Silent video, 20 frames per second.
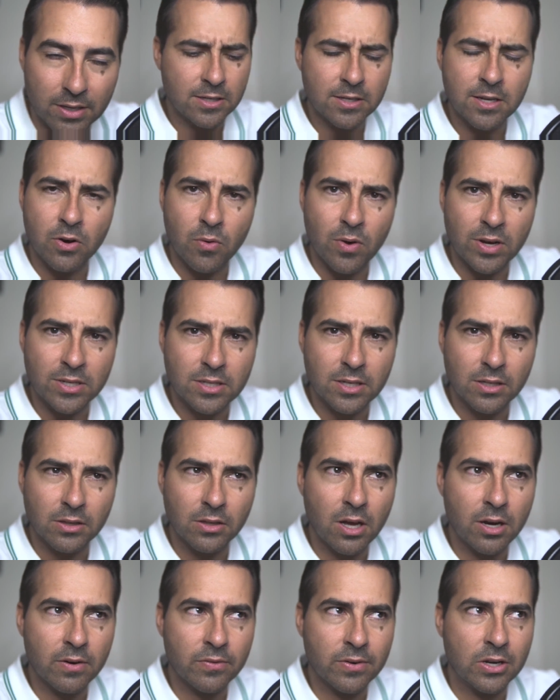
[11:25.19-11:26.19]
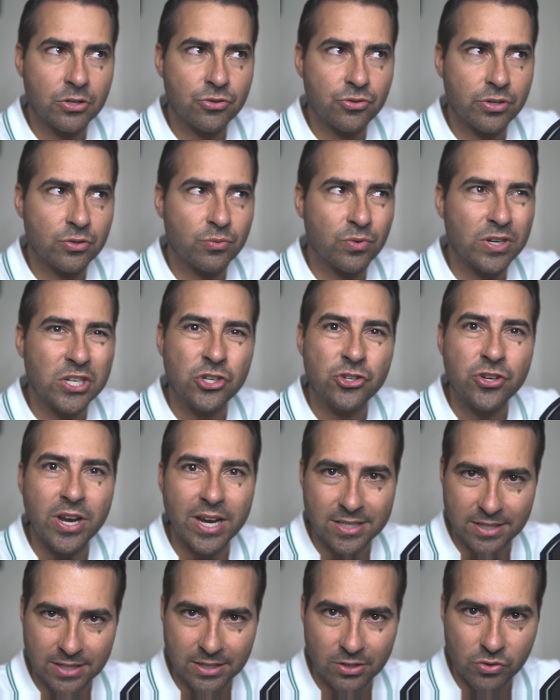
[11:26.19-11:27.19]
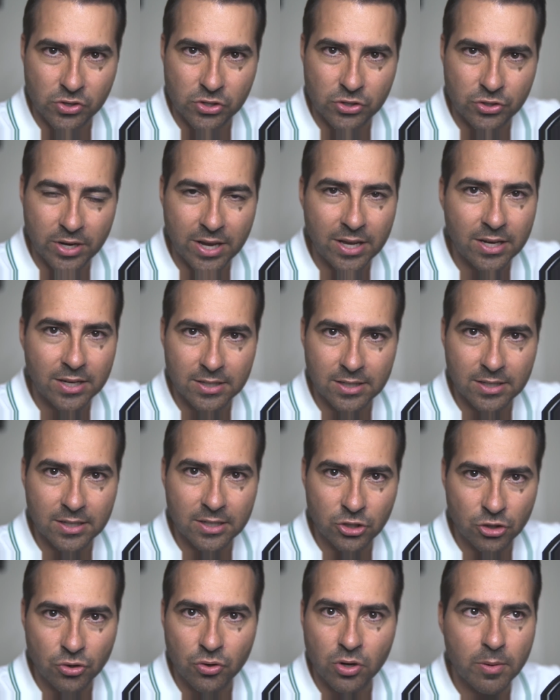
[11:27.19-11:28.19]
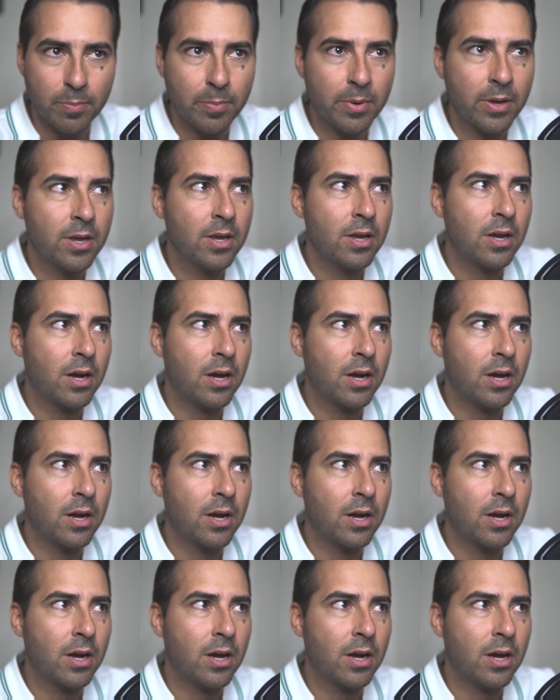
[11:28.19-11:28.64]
You know, I see a lot of countries rejecting Christianity in Europe.